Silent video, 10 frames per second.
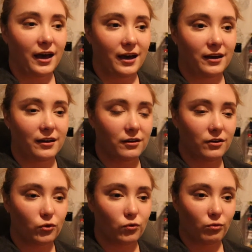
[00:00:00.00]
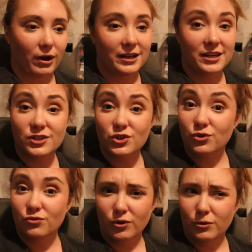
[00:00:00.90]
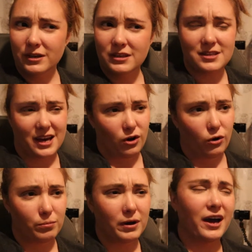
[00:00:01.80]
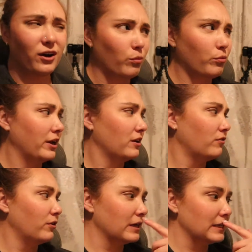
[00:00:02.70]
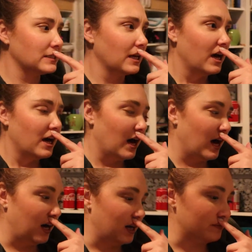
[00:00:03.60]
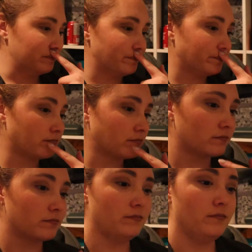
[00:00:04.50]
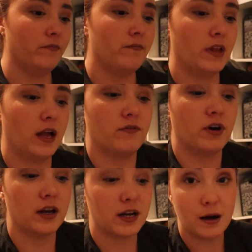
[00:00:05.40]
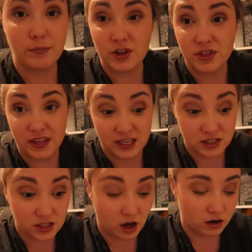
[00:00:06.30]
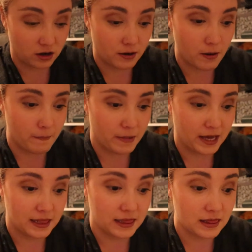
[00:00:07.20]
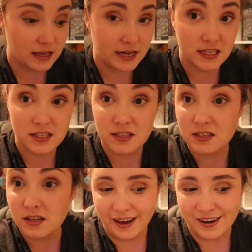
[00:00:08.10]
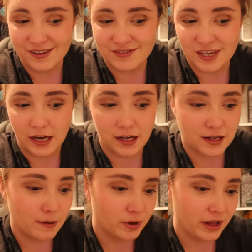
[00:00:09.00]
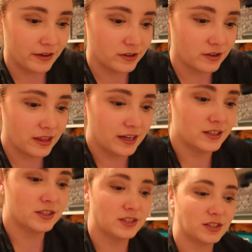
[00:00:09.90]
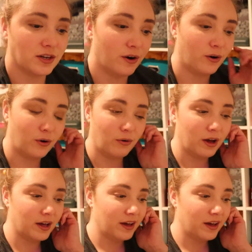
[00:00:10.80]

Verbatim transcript: and ready to focus. I hope. I hope ready to focus. Um, I've got a couple things on my list and I've done a couple other things, so